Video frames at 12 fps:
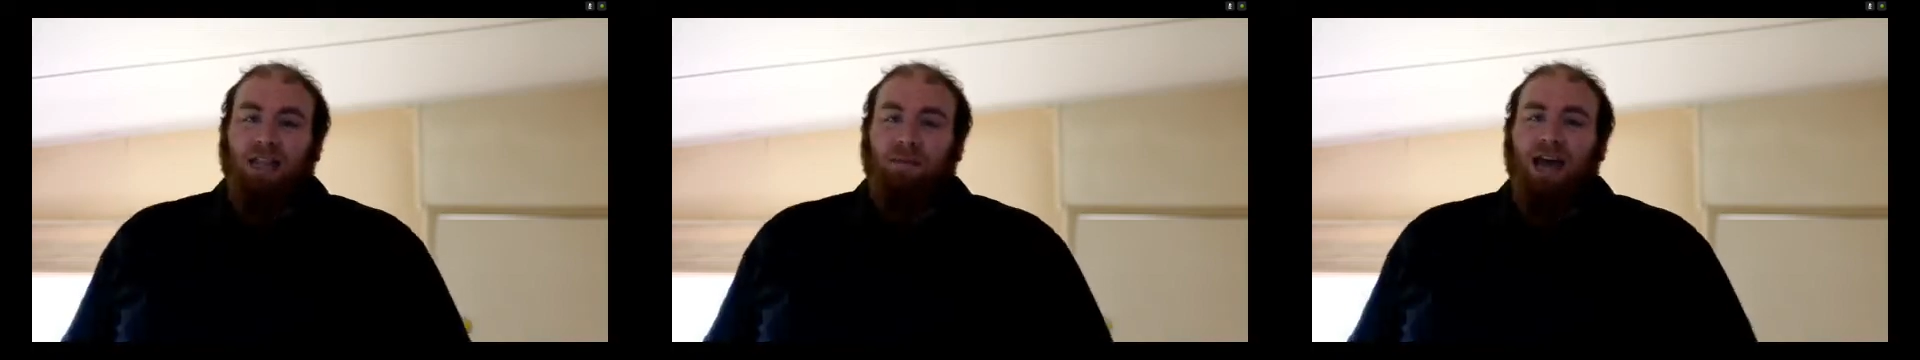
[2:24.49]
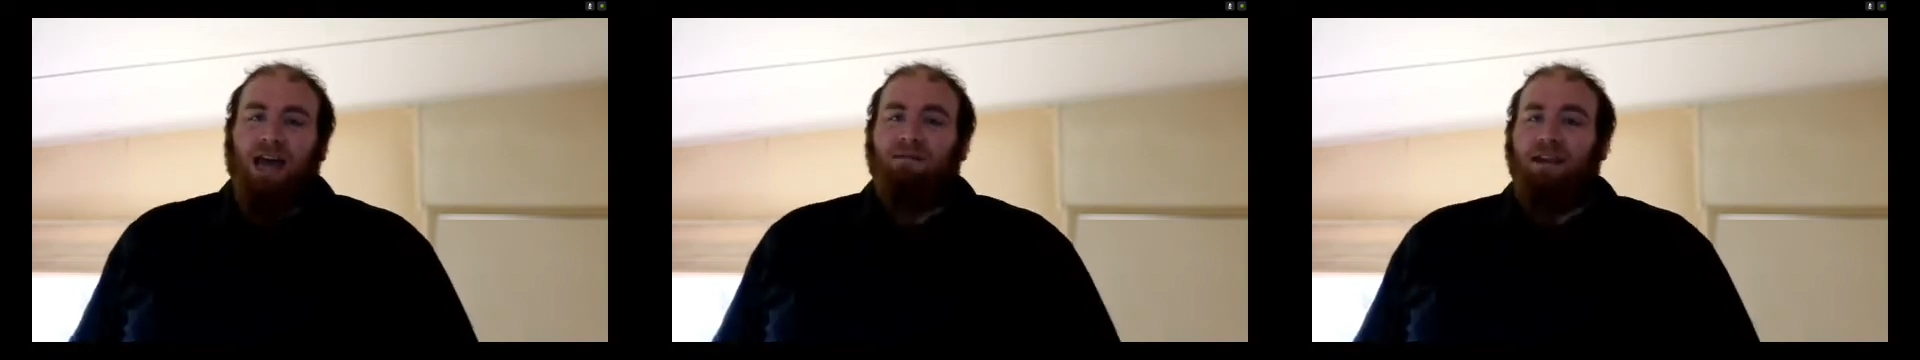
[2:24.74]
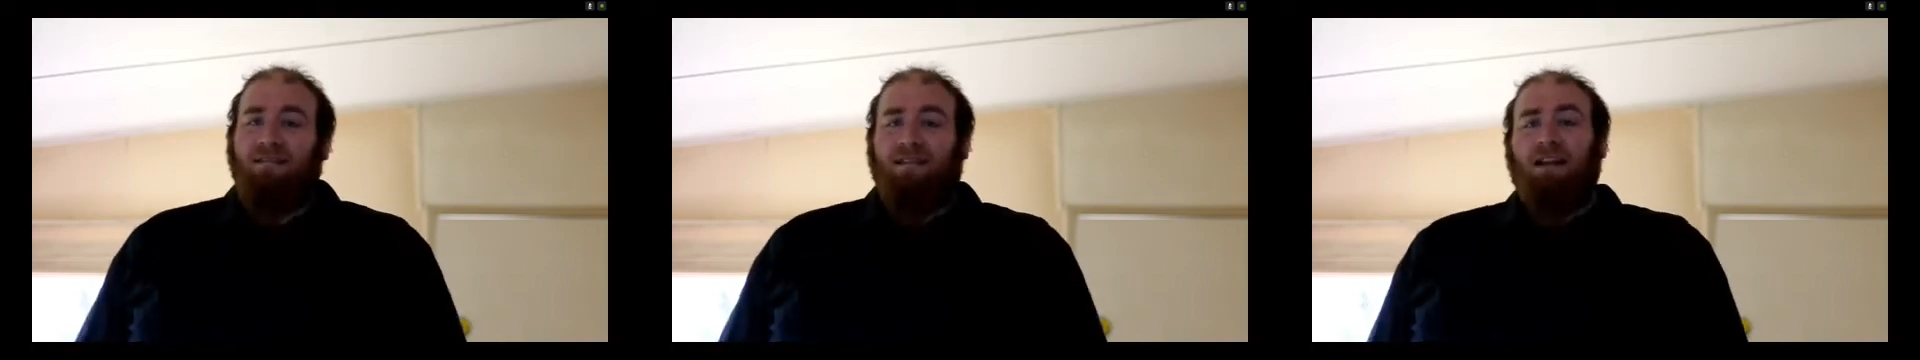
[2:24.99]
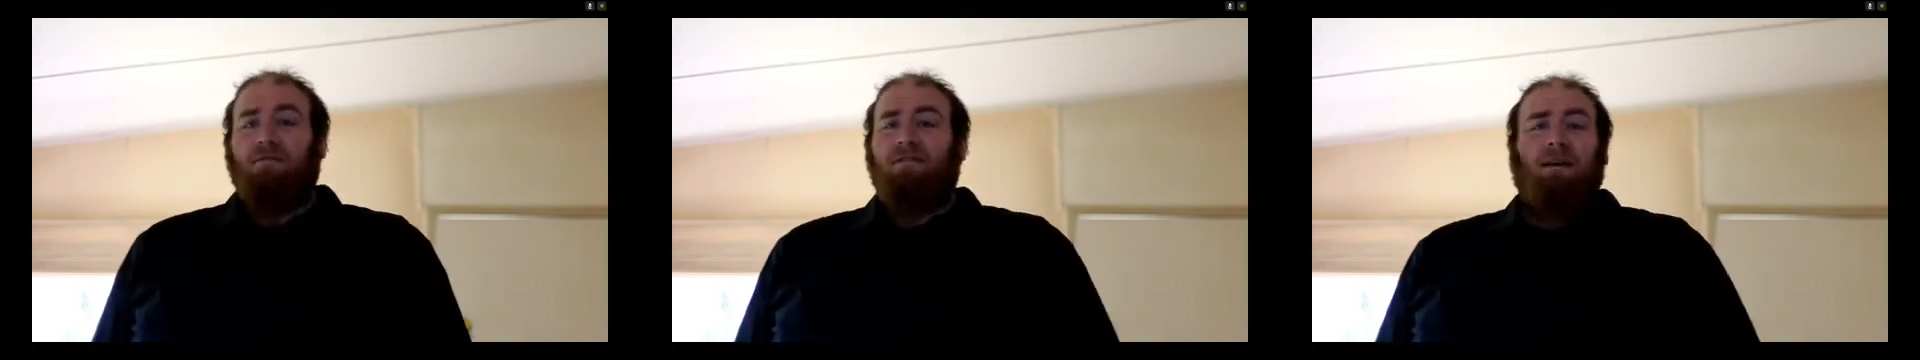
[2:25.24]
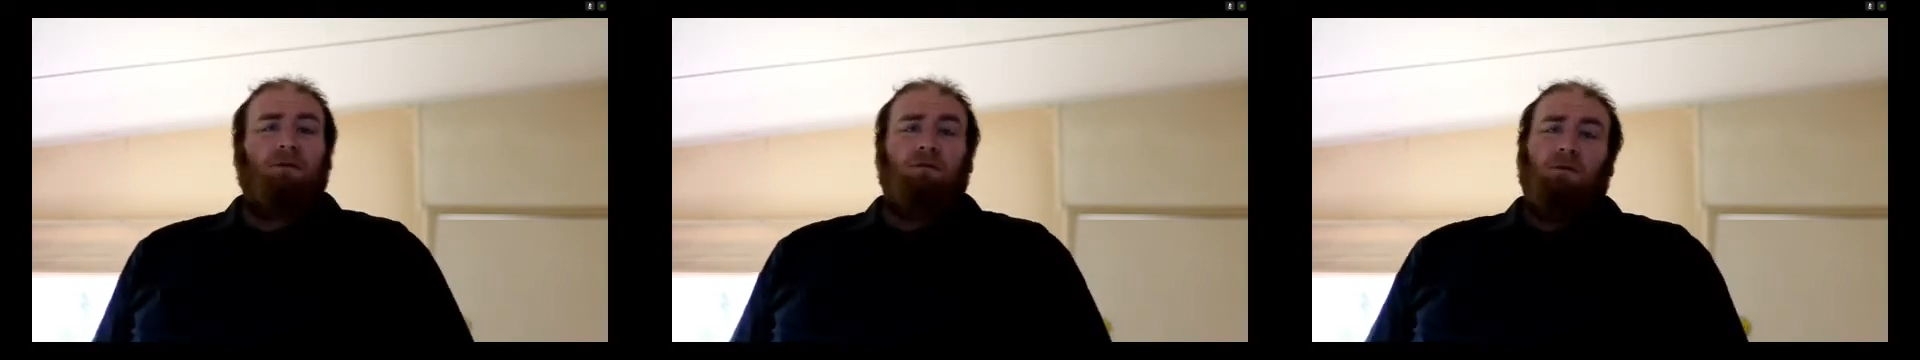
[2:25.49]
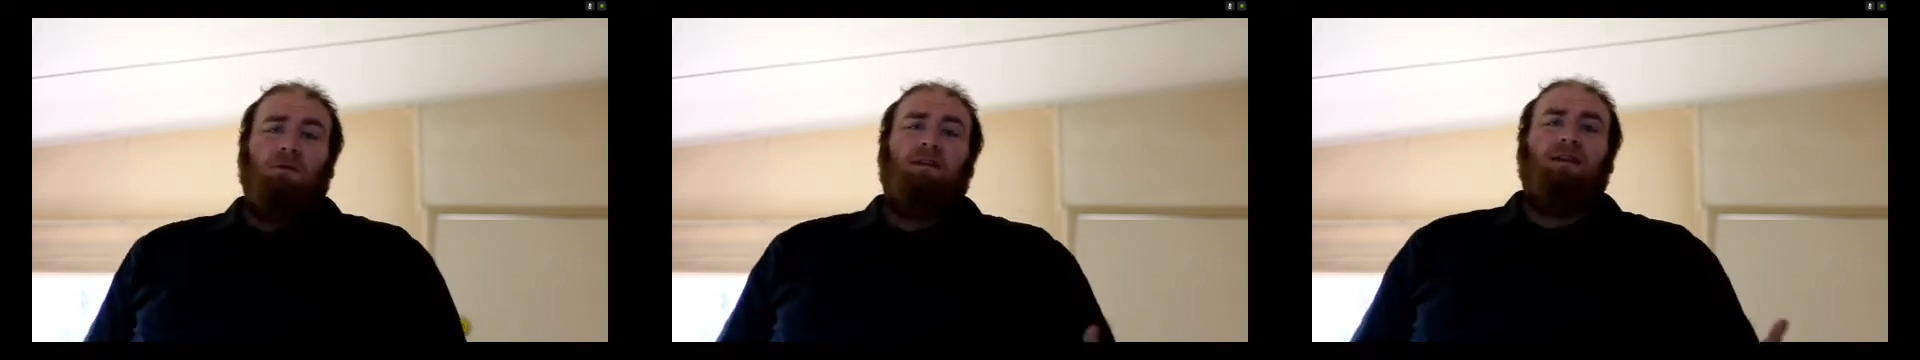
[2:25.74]
But when their behaviour is that of
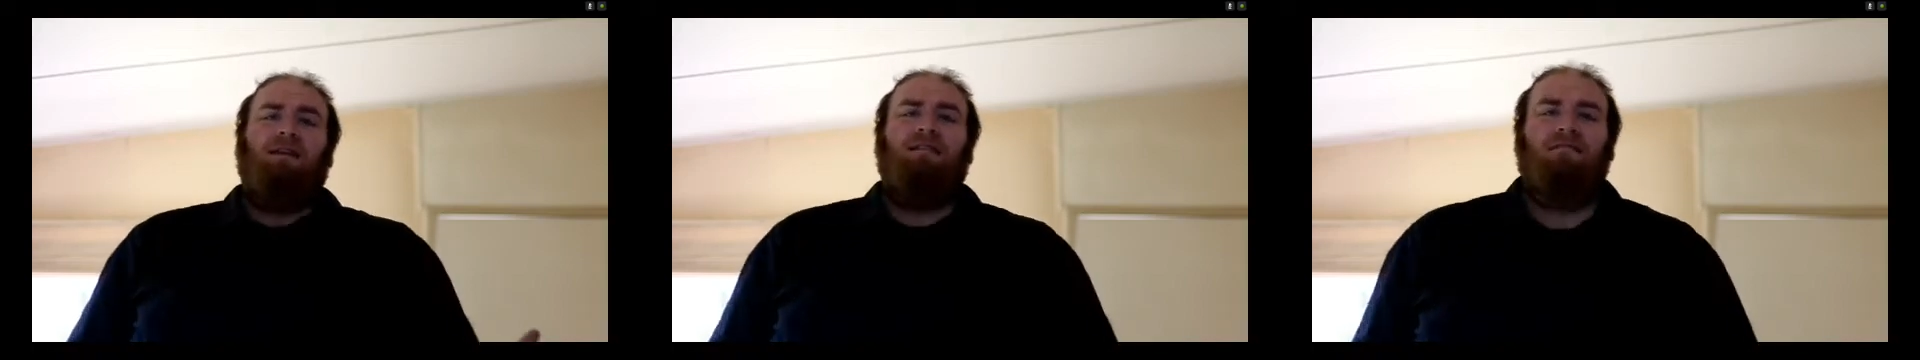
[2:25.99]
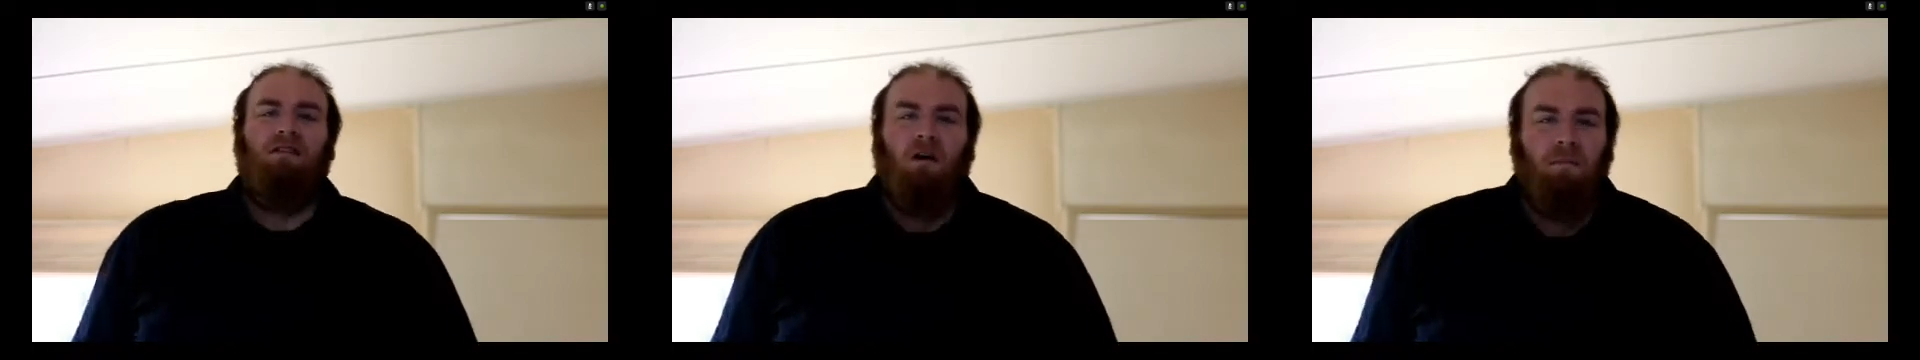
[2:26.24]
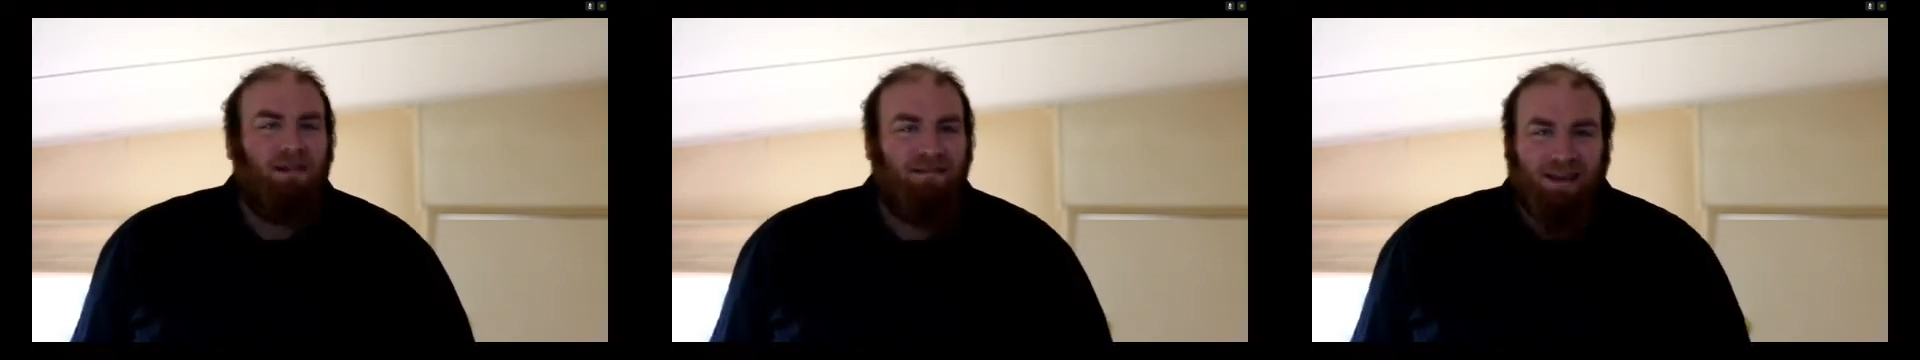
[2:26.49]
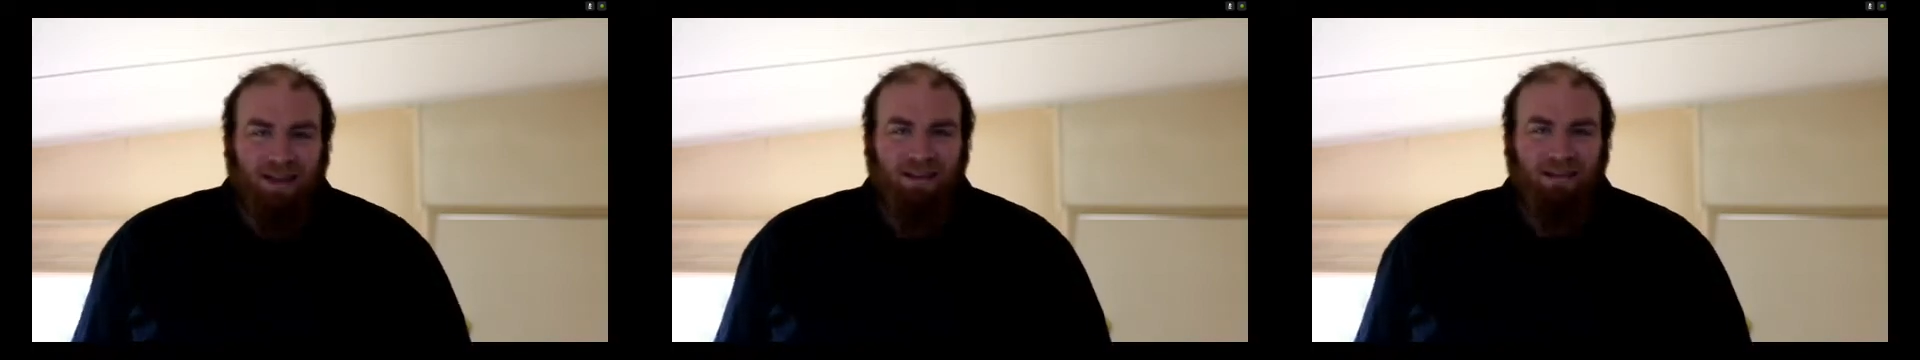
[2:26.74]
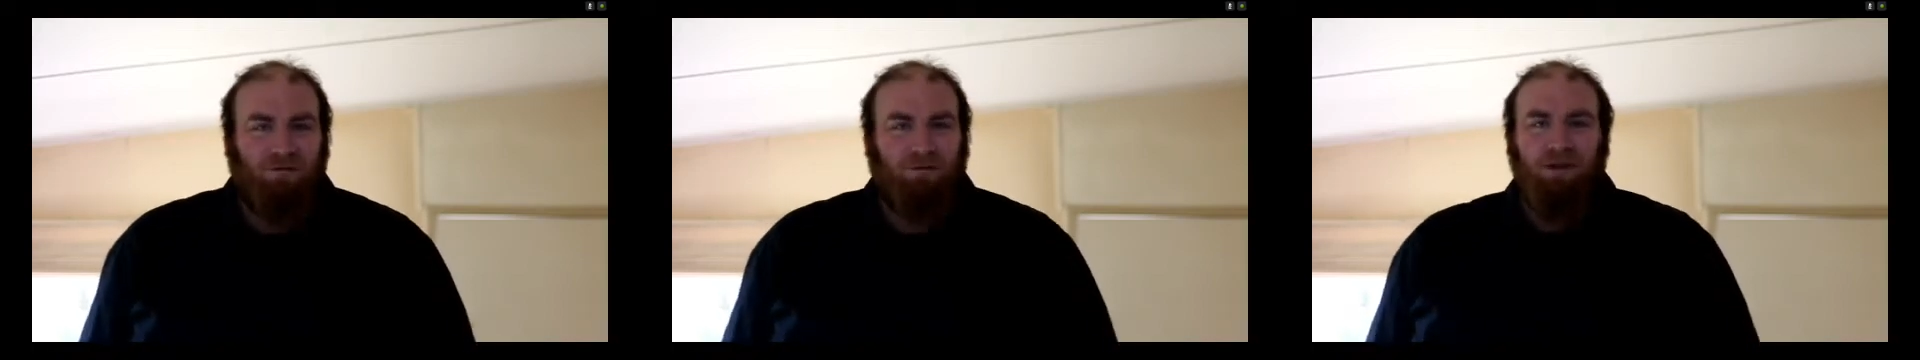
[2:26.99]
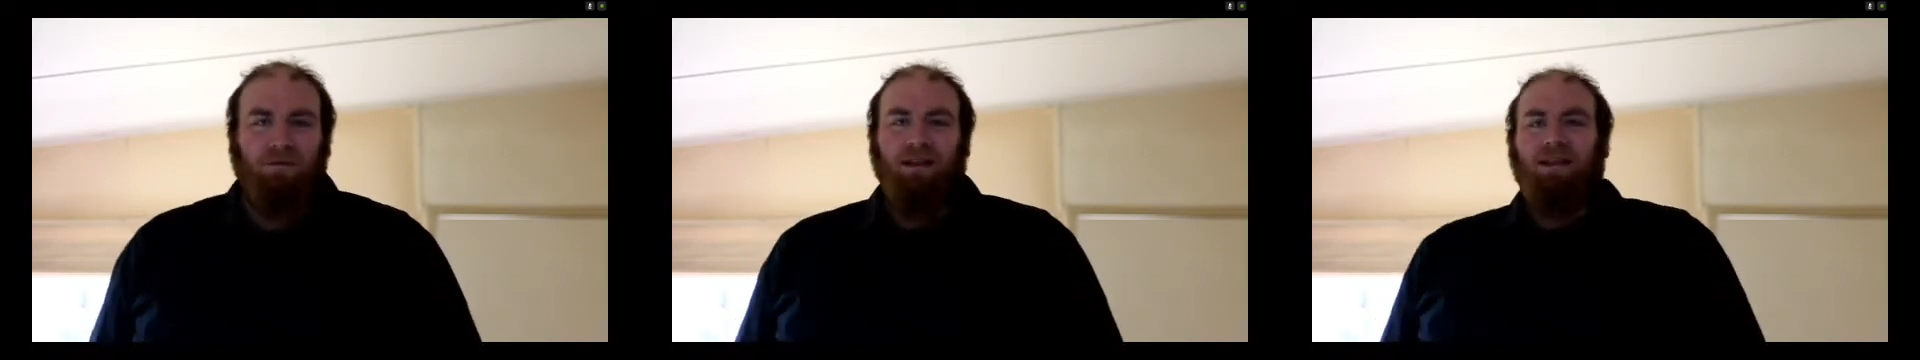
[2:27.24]
someone who deletes comments they
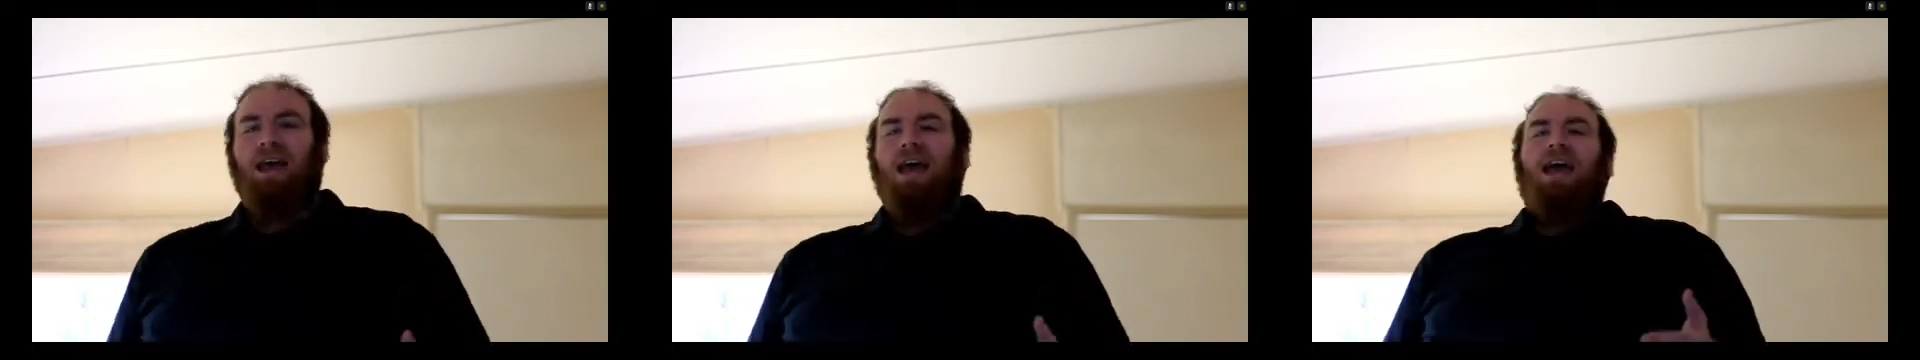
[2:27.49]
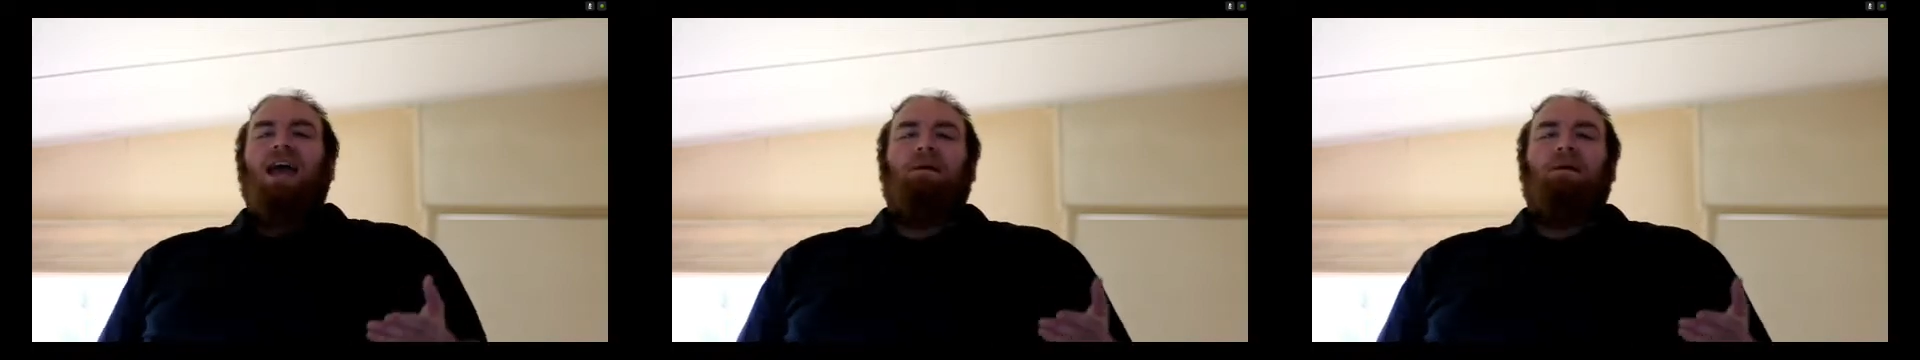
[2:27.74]
disagree with